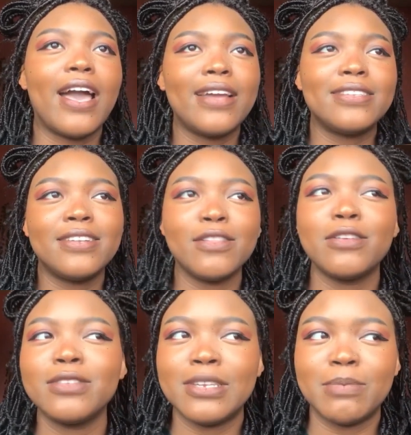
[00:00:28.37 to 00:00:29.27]
I did a
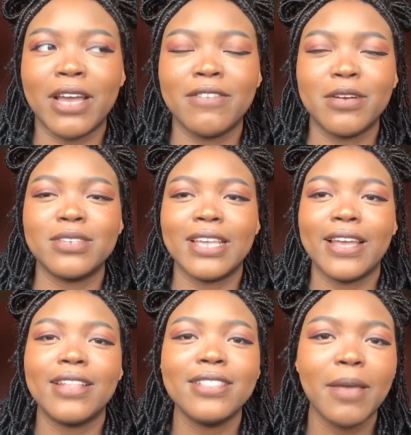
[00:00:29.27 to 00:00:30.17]
little deep diving. I was
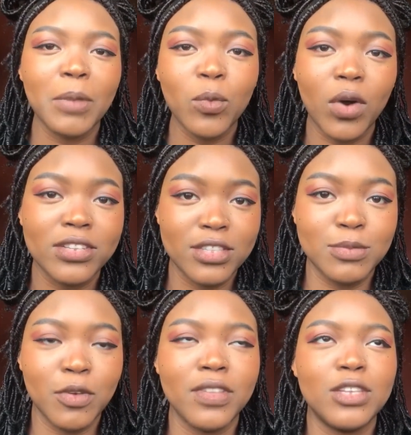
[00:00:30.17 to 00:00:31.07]
like, let me watch this
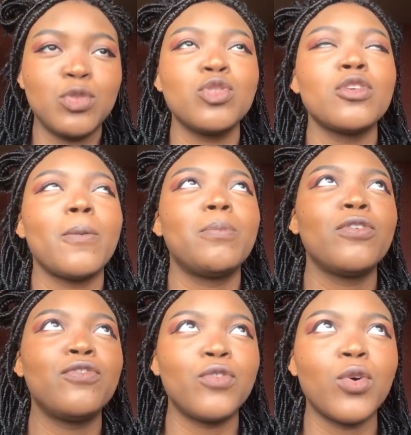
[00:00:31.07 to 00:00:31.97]
movie. This was
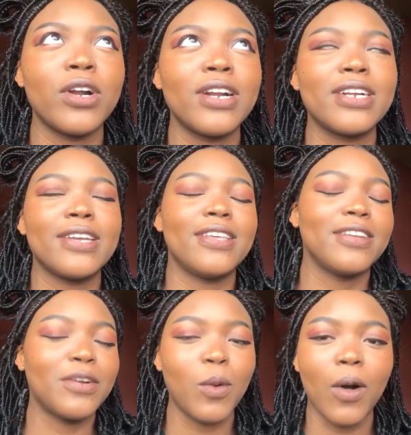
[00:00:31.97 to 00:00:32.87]
before,
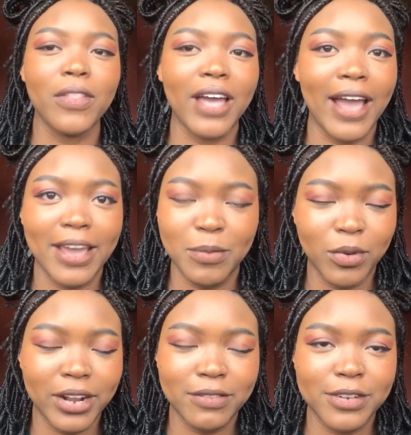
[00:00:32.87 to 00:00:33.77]
all the hype,
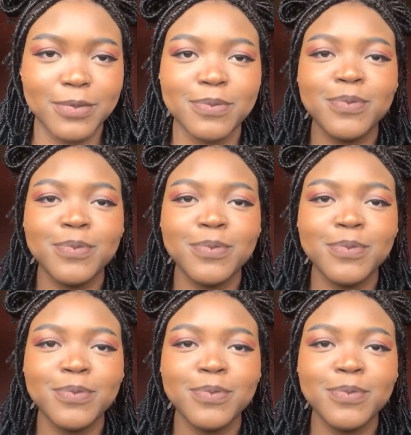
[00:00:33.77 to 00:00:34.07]
whatever.